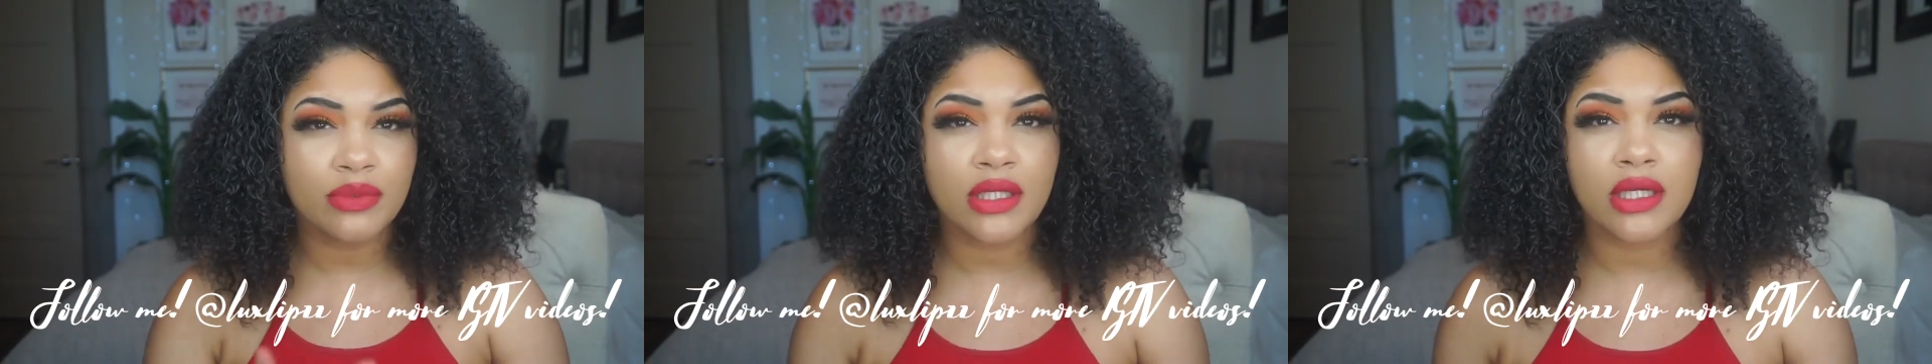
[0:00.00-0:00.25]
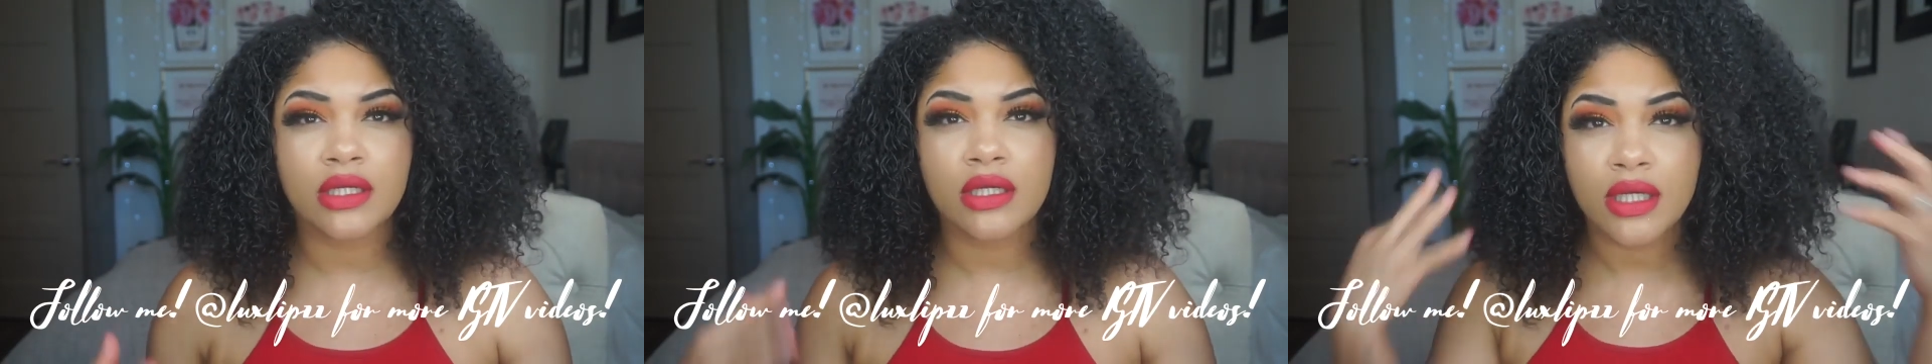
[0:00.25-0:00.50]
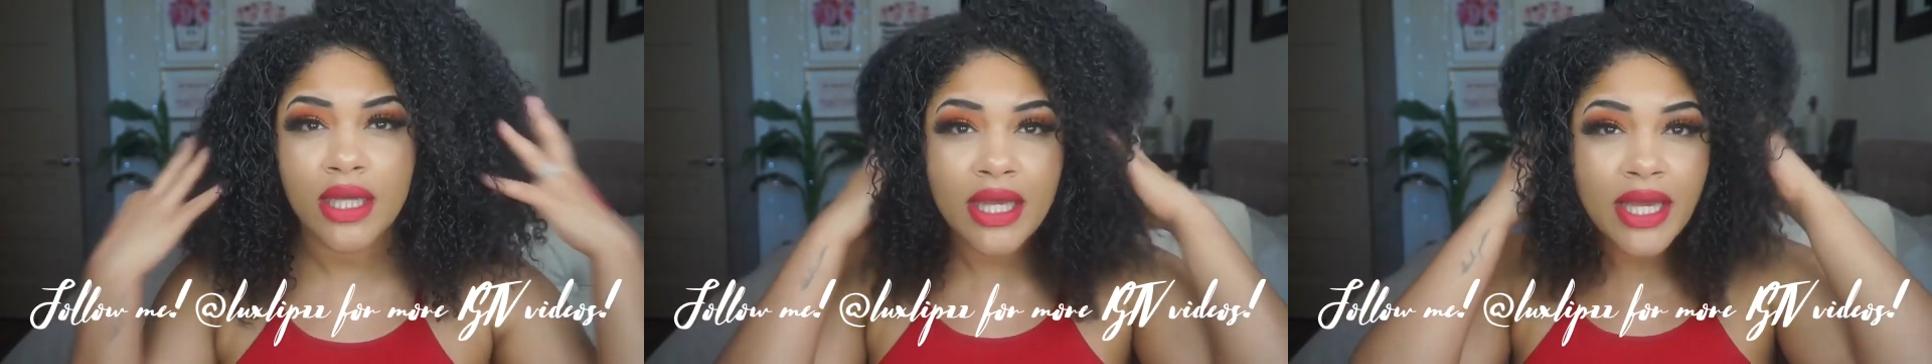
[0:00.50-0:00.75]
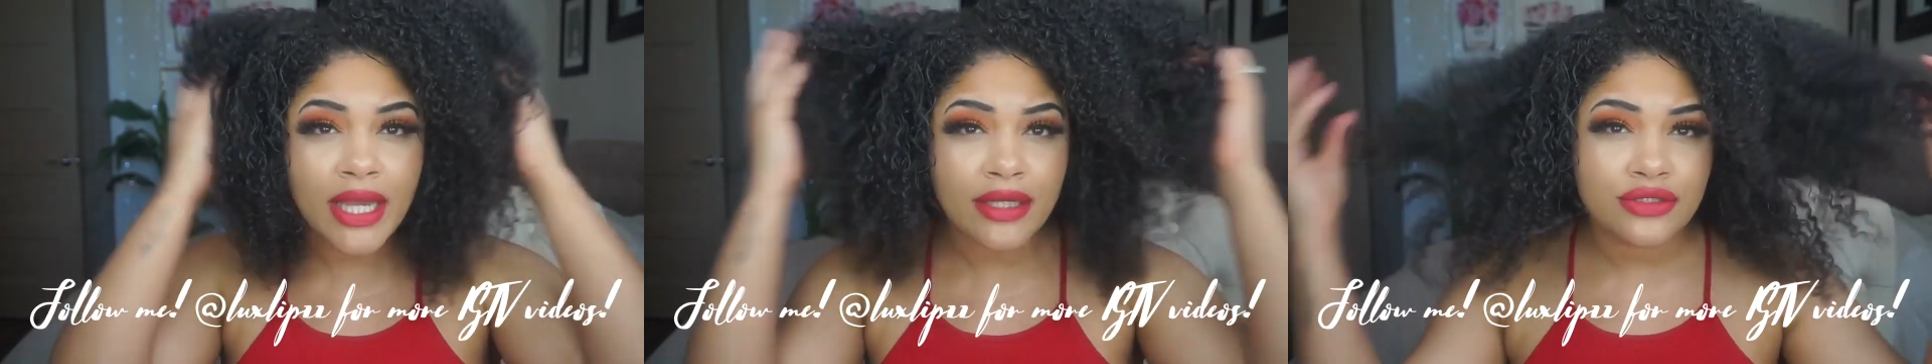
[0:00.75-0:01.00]
look,
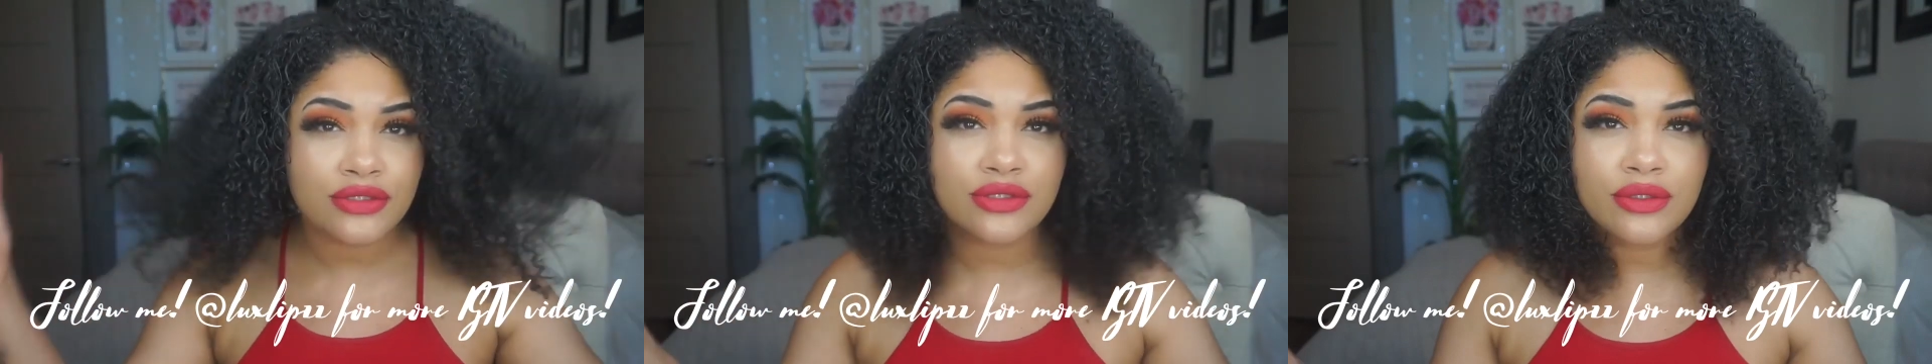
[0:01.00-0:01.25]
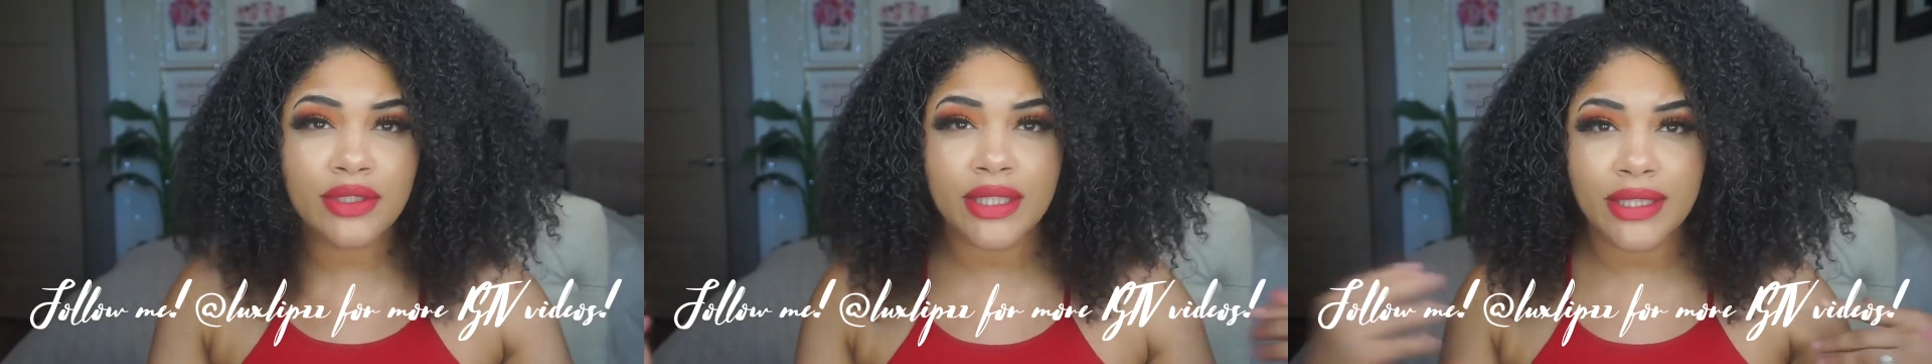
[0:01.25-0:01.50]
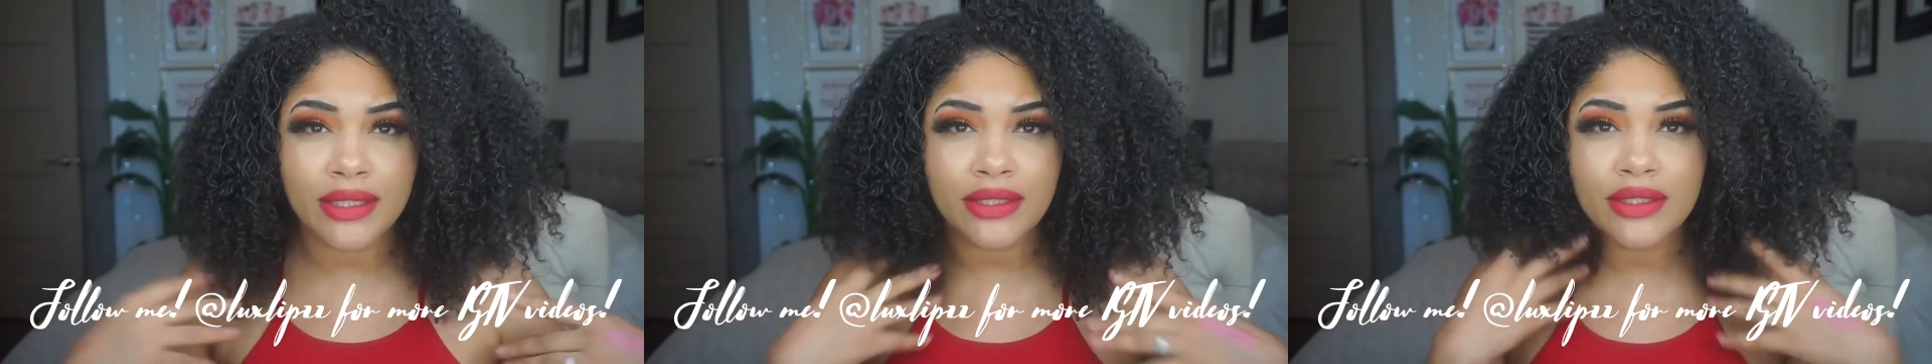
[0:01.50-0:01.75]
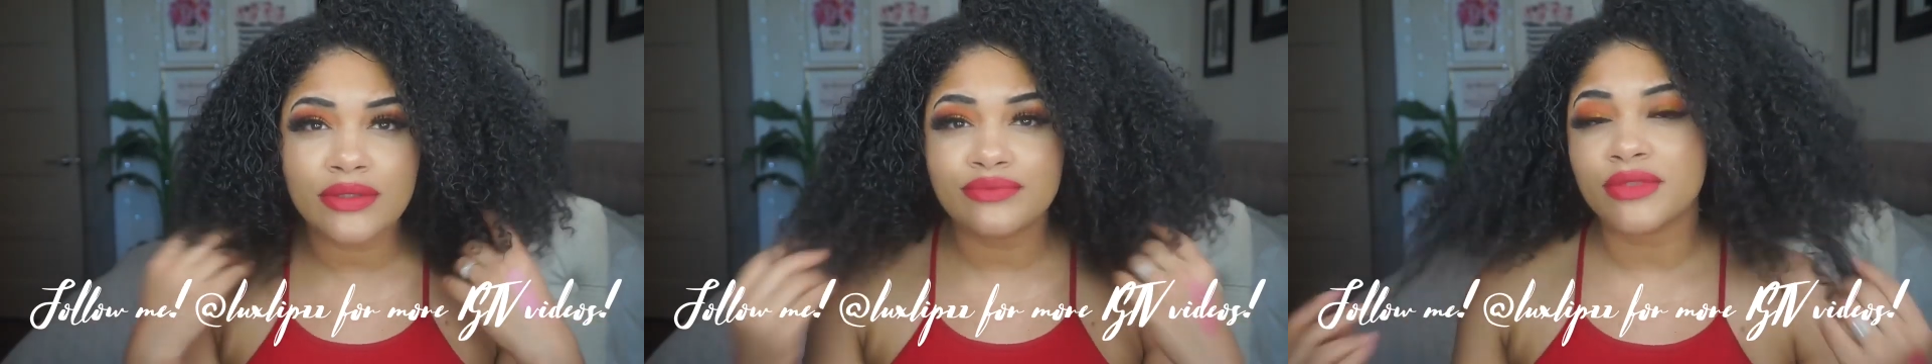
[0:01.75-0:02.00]
hair
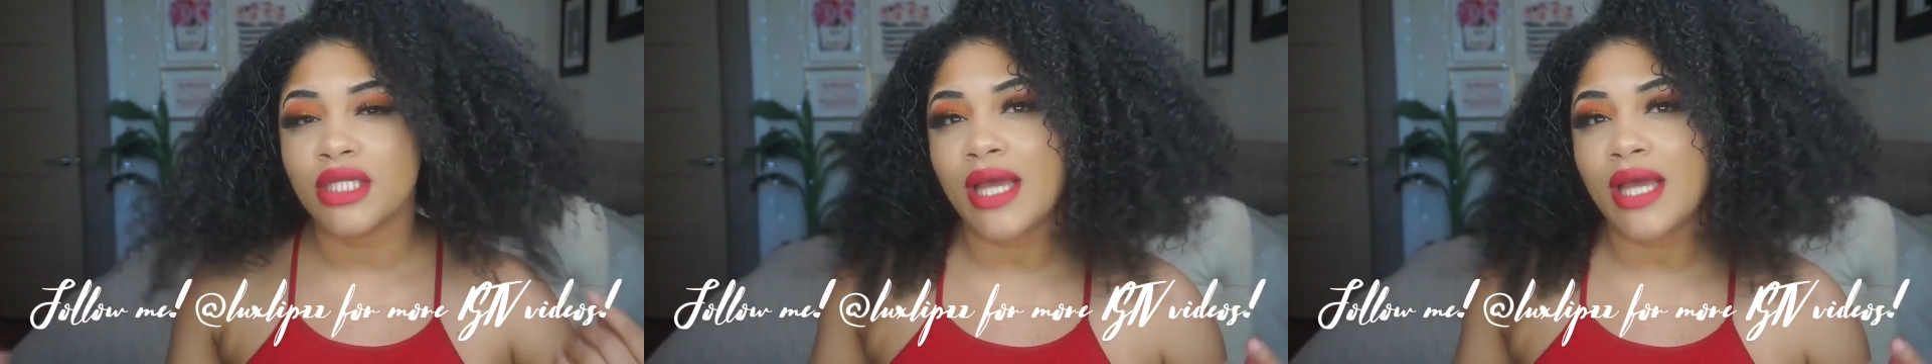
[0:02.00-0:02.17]
tutorial,